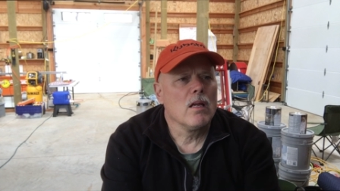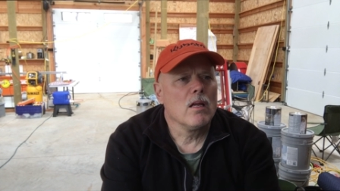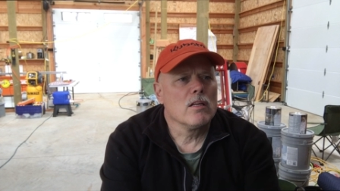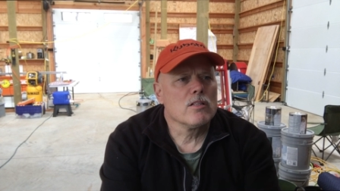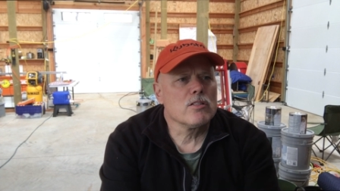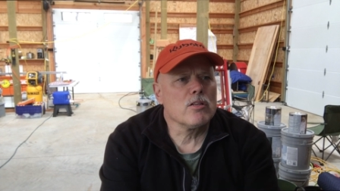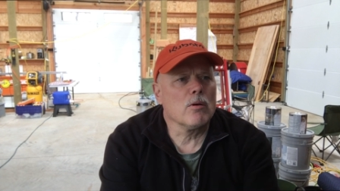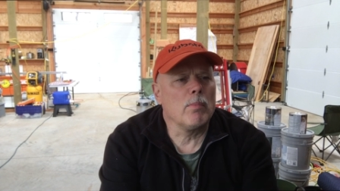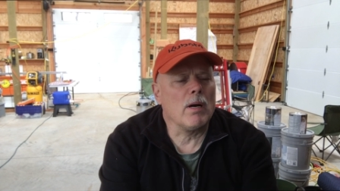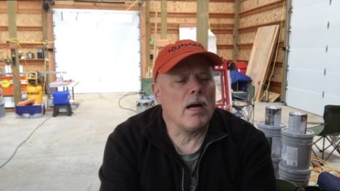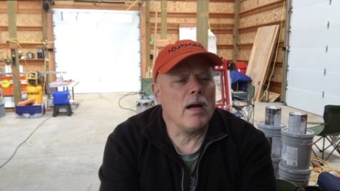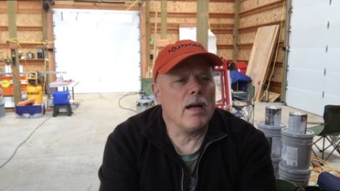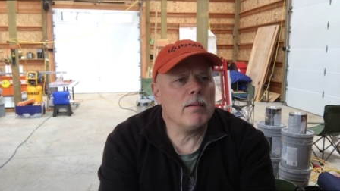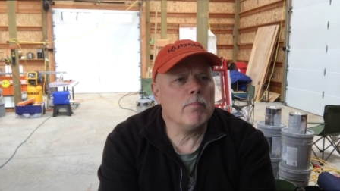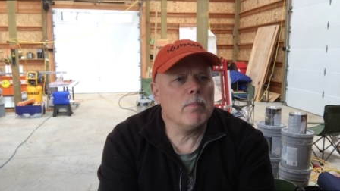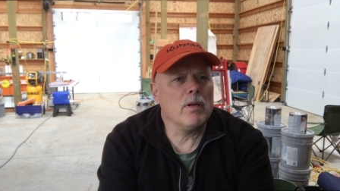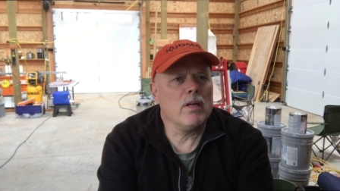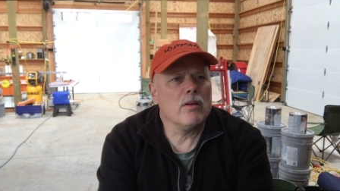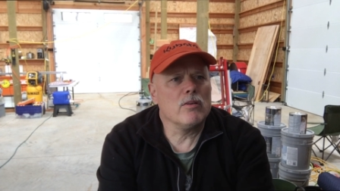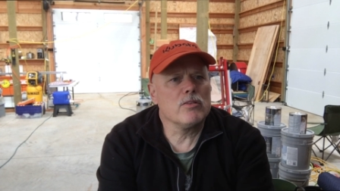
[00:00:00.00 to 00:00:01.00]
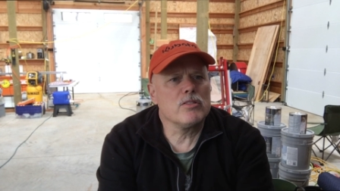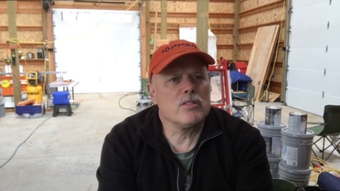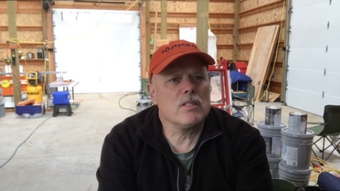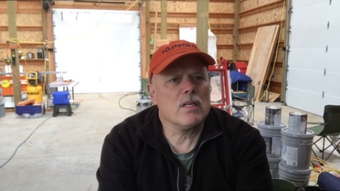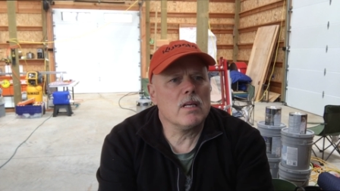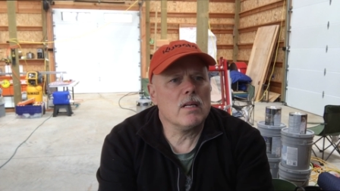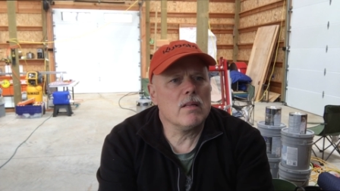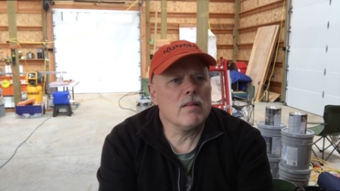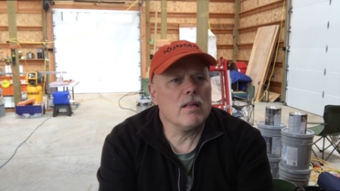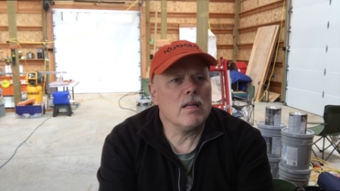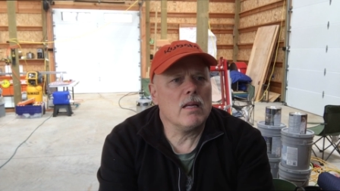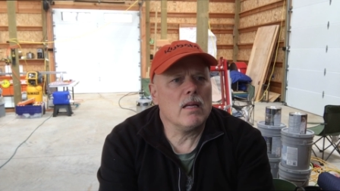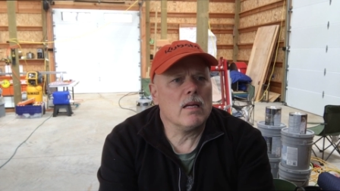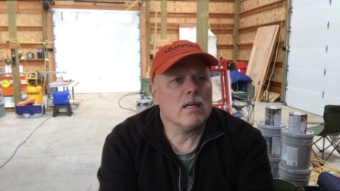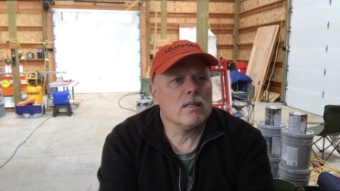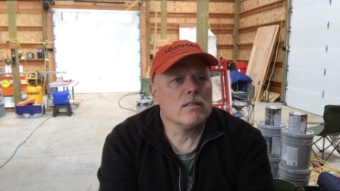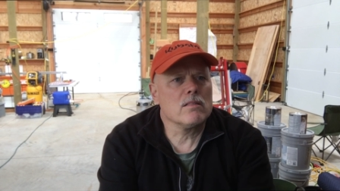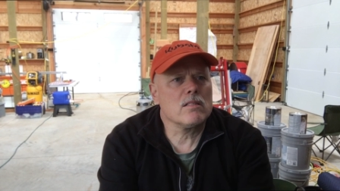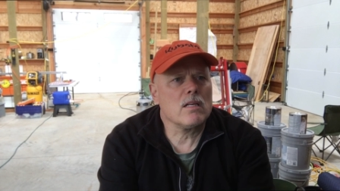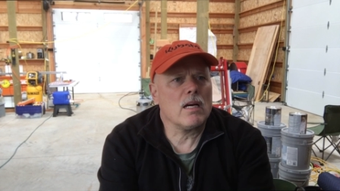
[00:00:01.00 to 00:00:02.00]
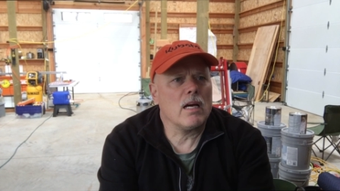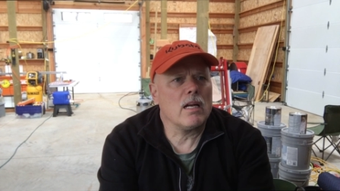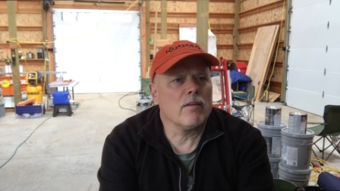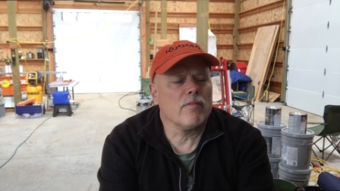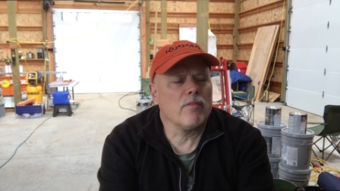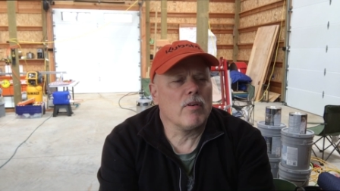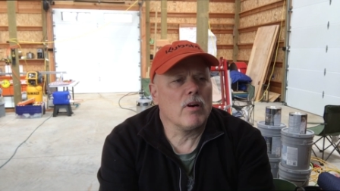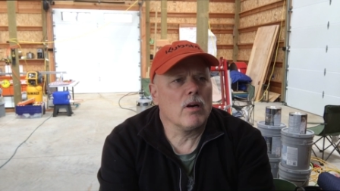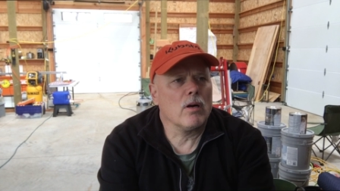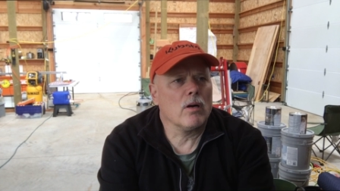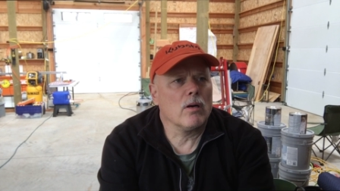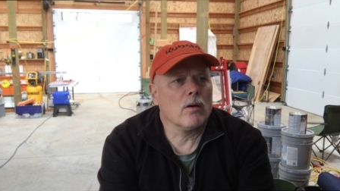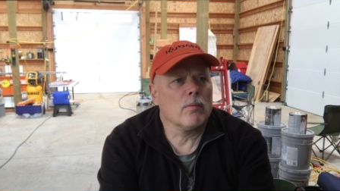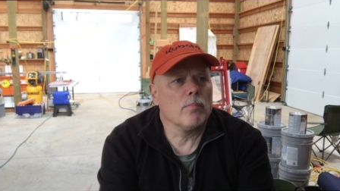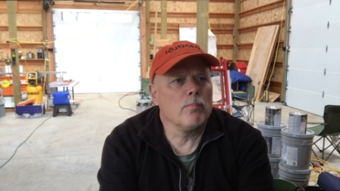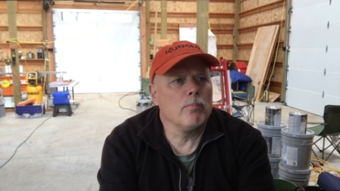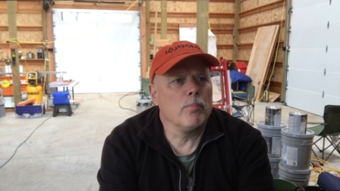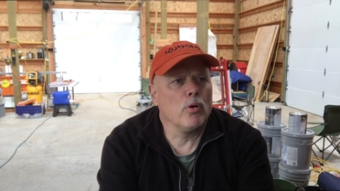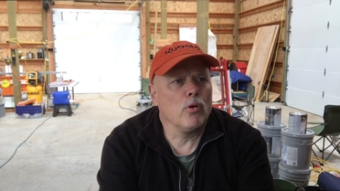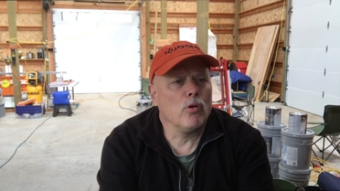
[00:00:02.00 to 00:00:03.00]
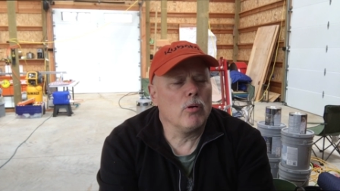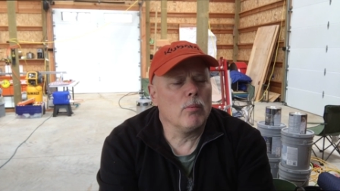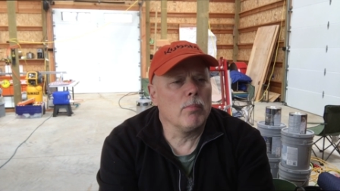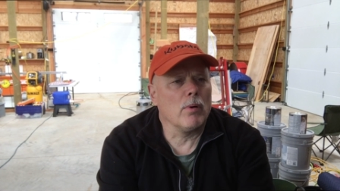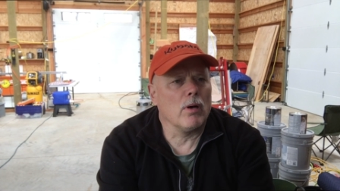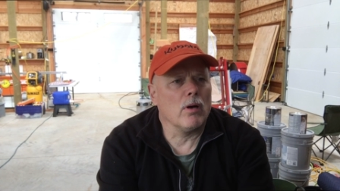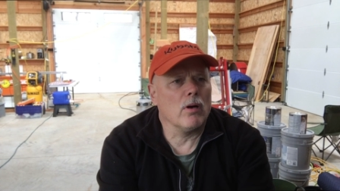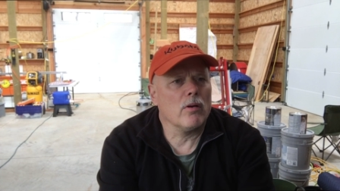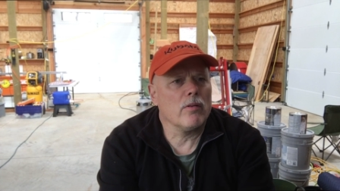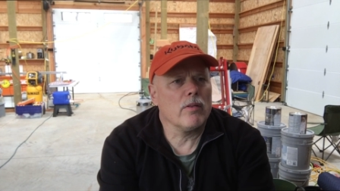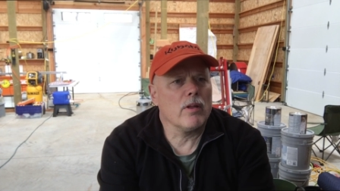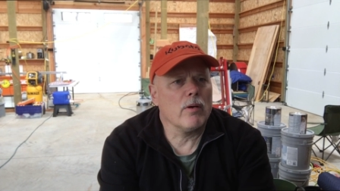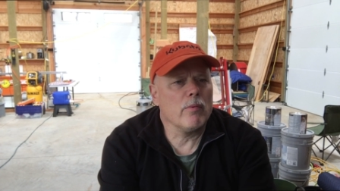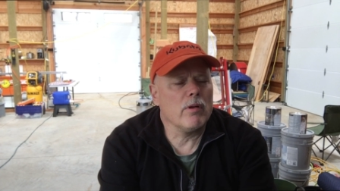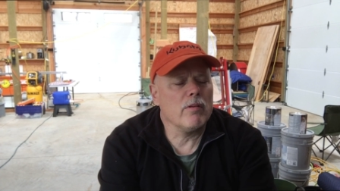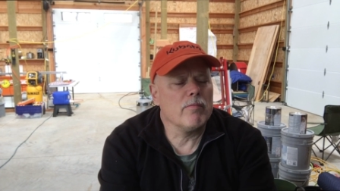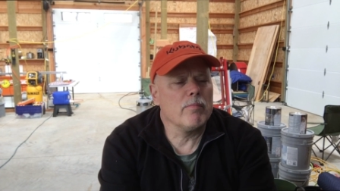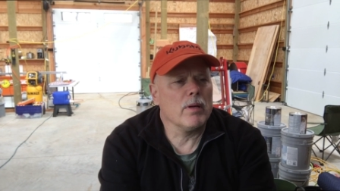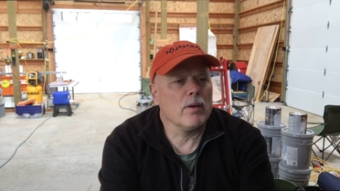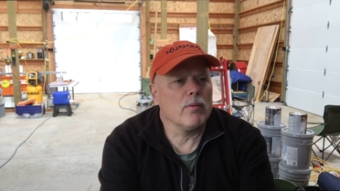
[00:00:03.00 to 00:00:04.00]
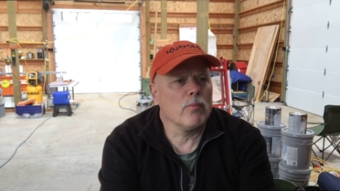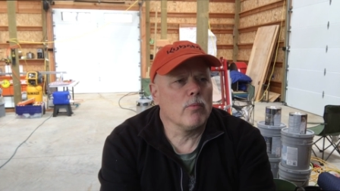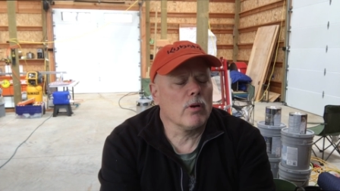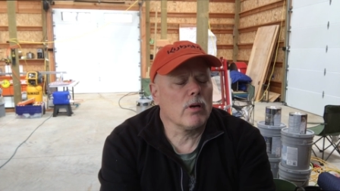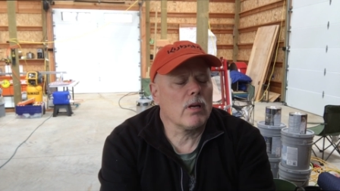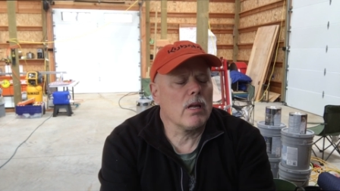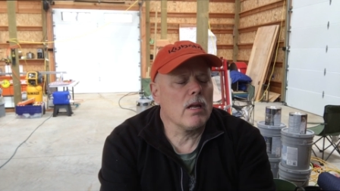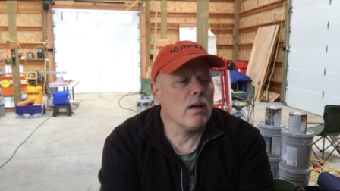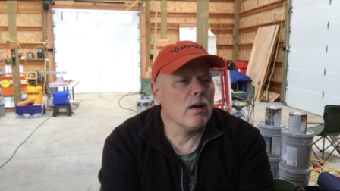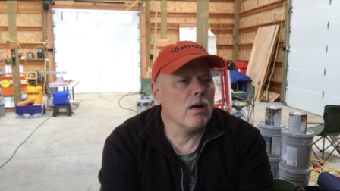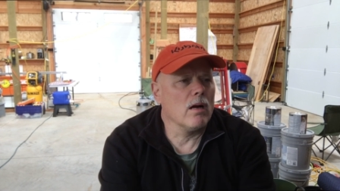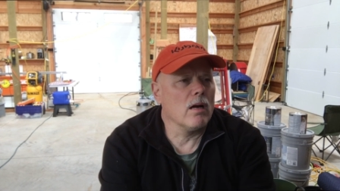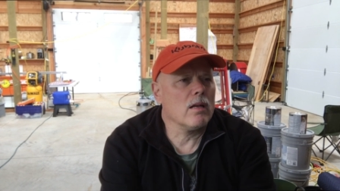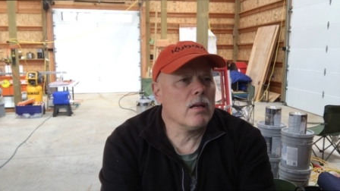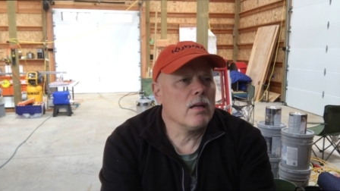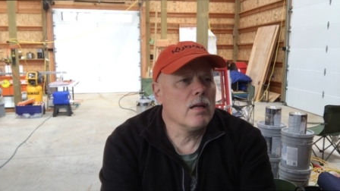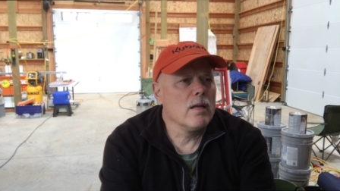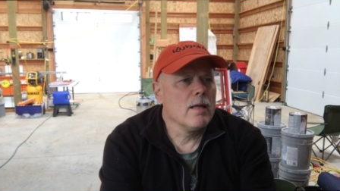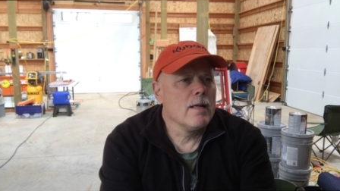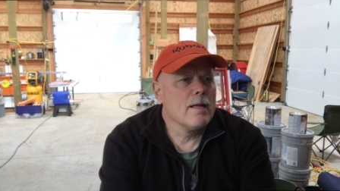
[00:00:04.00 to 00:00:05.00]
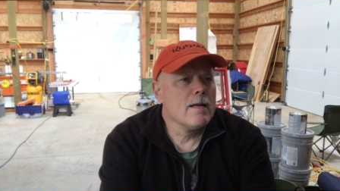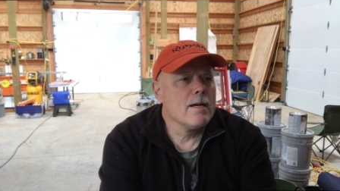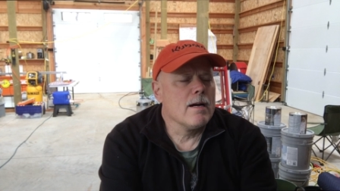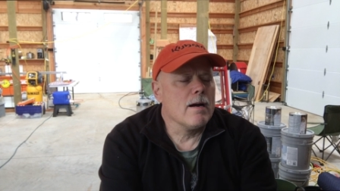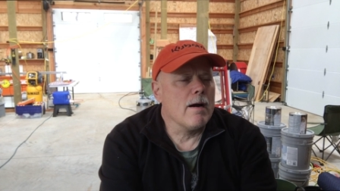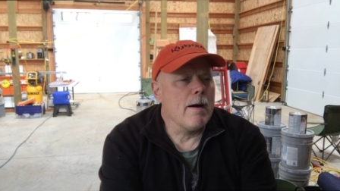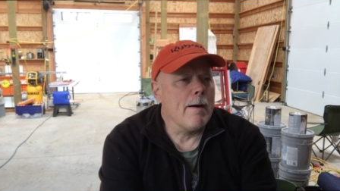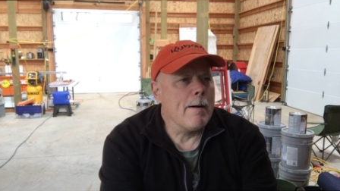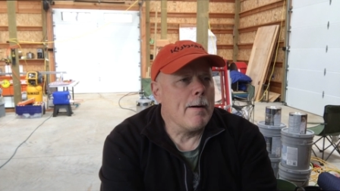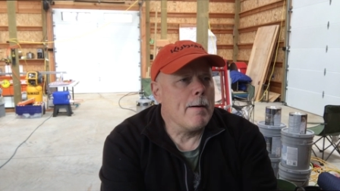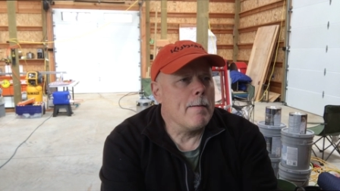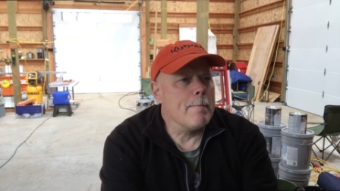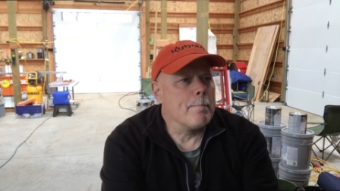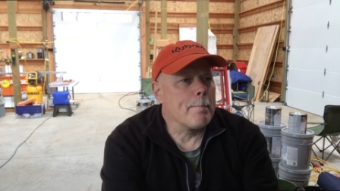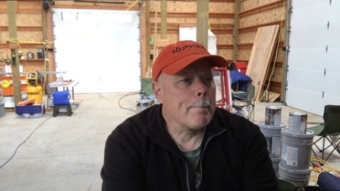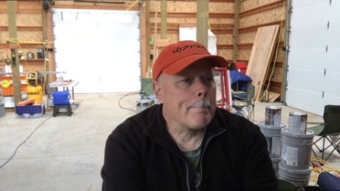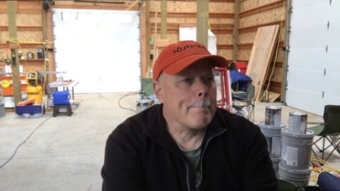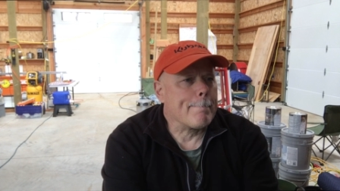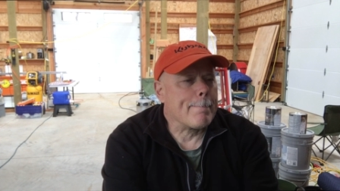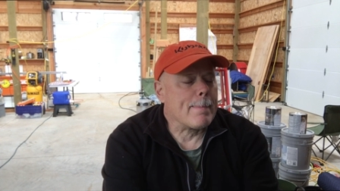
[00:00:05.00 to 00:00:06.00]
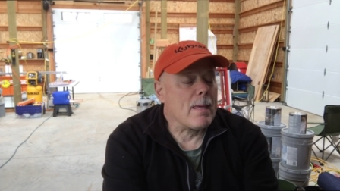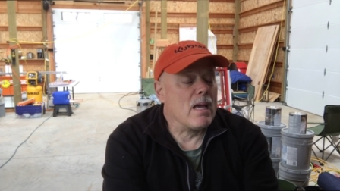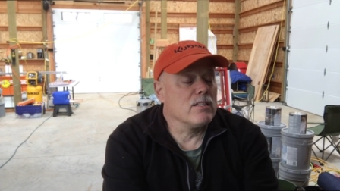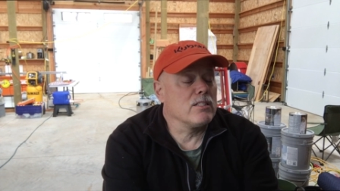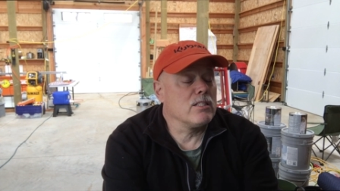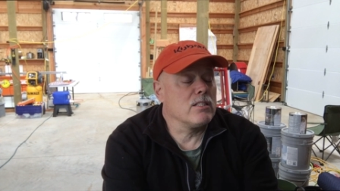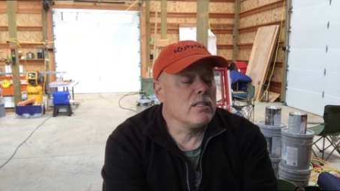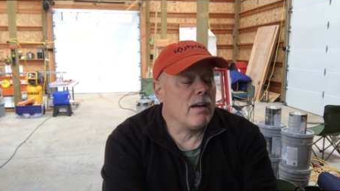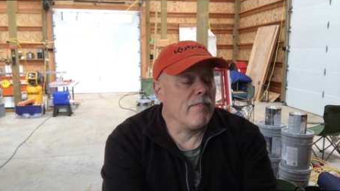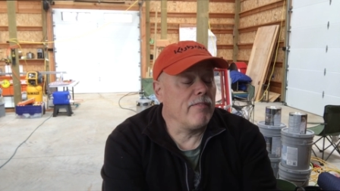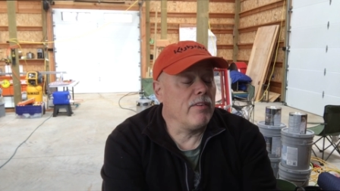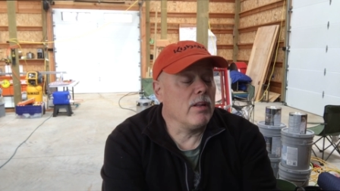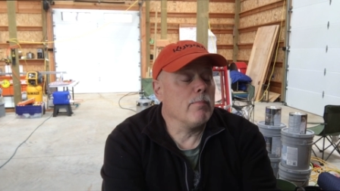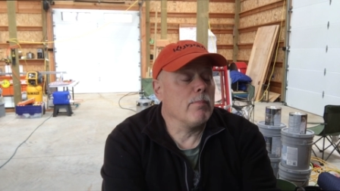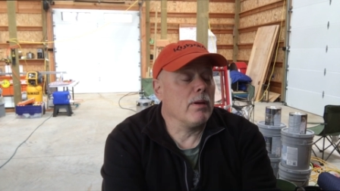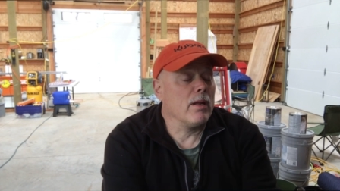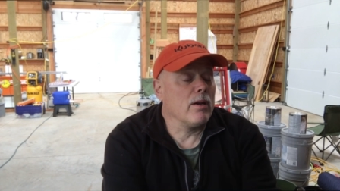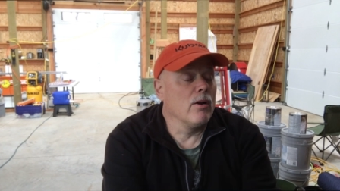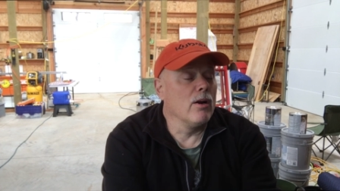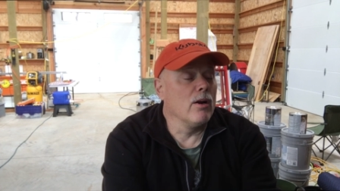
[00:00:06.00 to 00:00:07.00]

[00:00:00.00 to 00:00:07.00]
So behind me, you see the inside of our pole barn that we've been working on. Um, it's definitely been